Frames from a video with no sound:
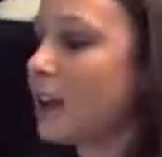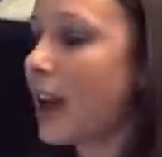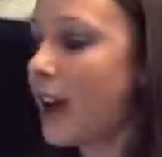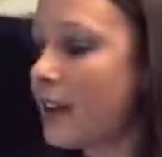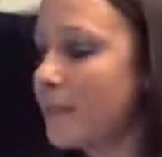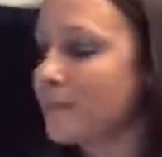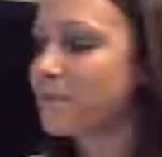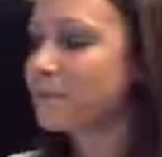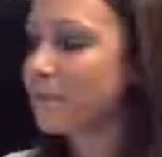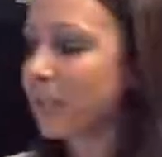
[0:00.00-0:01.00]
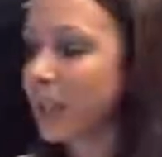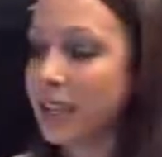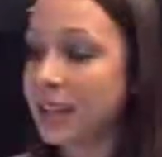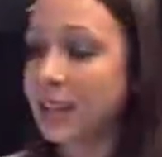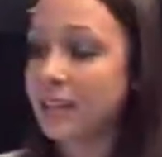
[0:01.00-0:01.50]
Um,
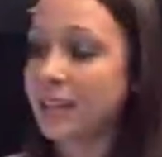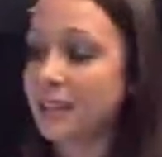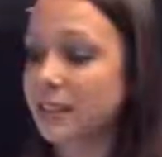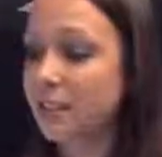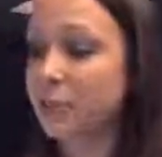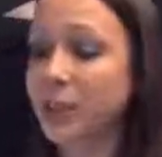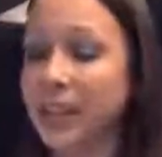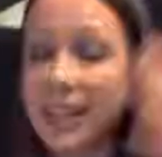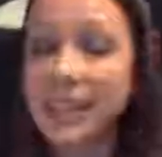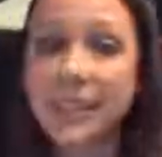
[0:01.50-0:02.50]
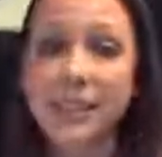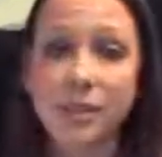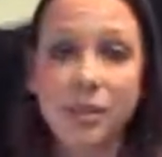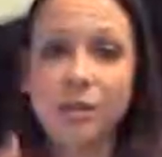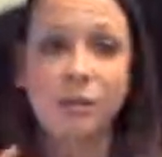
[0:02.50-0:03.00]
it's really easy
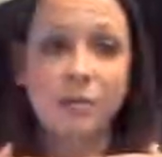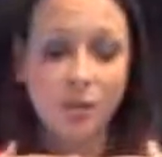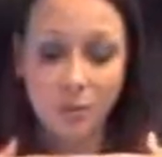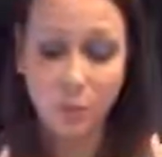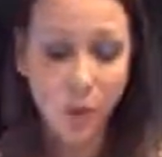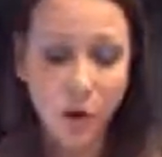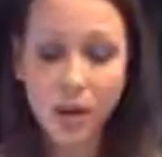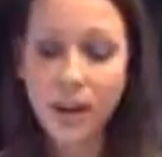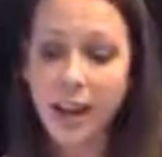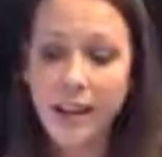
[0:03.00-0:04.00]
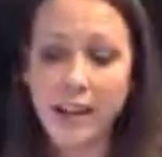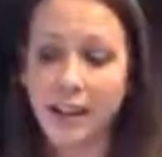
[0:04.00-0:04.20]
to just work and